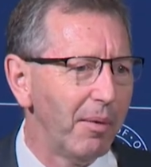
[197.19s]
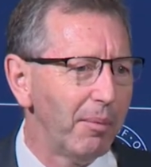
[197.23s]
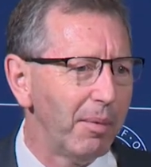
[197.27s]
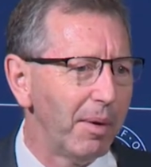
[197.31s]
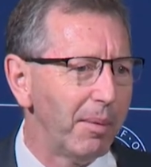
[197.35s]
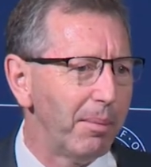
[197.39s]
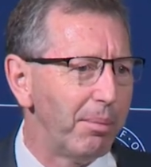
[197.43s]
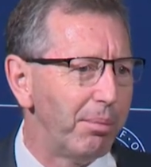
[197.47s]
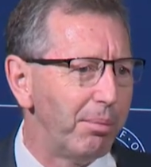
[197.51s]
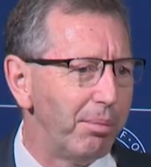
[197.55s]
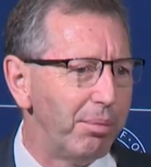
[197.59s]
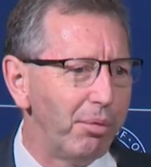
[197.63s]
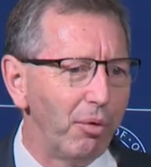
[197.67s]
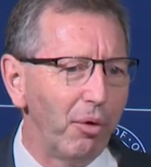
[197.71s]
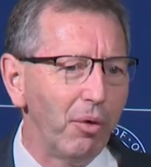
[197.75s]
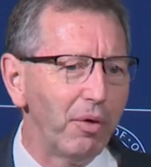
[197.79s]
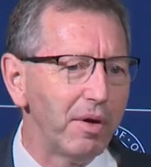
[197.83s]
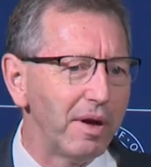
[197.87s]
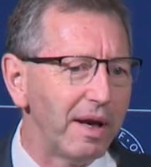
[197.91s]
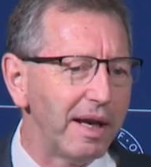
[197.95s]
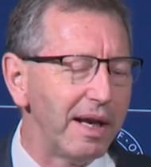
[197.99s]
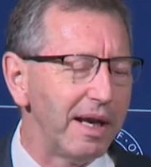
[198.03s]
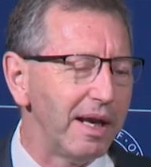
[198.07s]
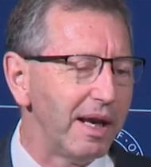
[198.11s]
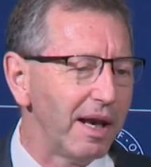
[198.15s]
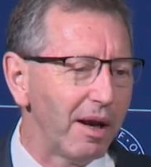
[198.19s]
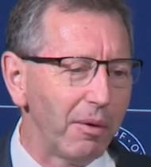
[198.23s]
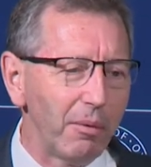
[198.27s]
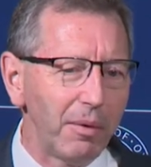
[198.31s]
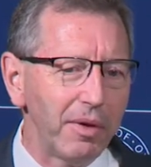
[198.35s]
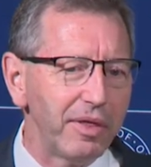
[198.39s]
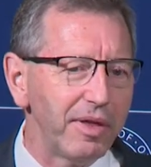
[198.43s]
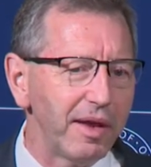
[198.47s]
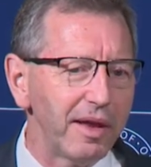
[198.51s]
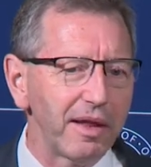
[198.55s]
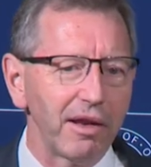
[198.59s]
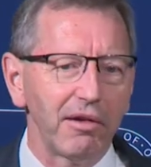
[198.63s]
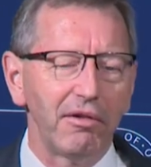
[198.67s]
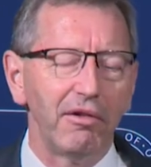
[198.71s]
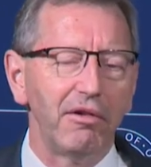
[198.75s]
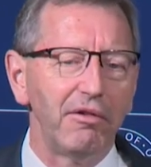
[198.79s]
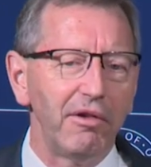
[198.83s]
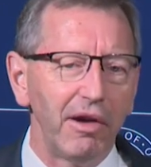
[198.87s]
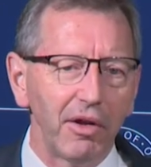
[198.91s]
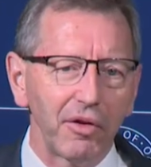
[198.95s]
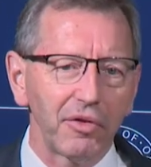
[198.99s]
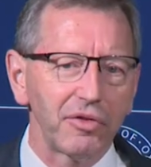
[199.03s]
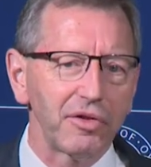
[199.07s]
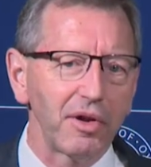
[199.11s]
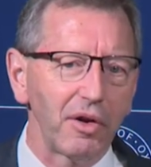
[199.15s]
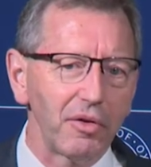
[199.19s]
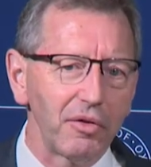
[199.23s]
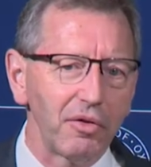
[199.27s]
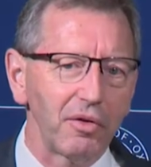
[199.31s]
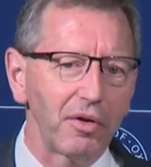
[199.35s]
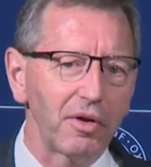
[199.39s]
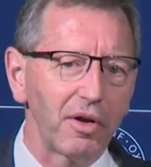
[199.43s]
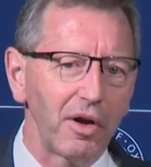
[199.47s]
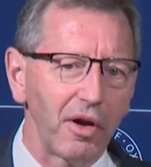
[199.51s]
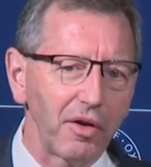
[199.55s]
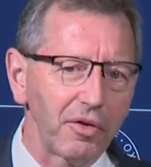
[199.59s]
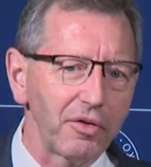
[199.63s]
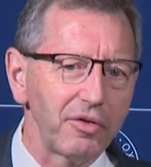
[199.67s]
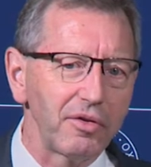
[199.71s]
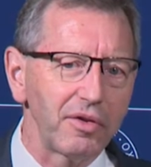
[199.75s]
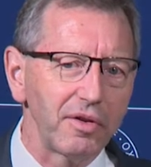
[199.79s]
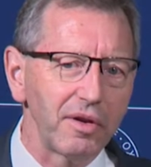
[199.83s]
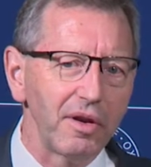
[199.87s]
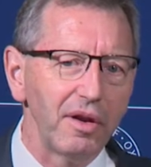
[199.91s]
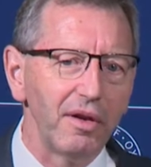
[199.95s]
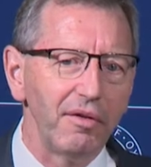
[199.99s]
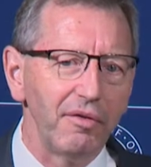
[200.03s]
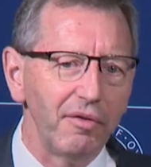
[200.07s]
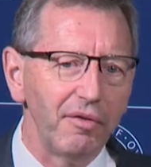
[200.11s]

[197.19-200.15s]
But broadly, you know, we think there are real social costs